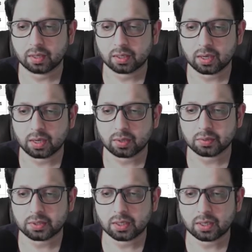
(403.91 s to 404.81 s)
Keto
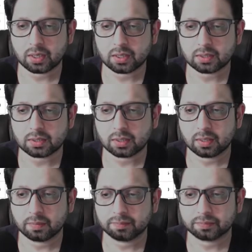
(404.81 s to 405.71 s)
cheese,
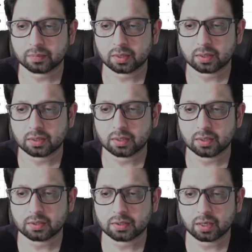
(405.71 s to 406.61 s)

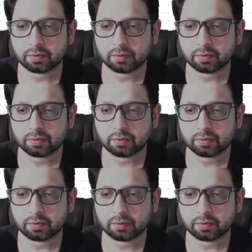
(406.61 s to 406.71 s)
check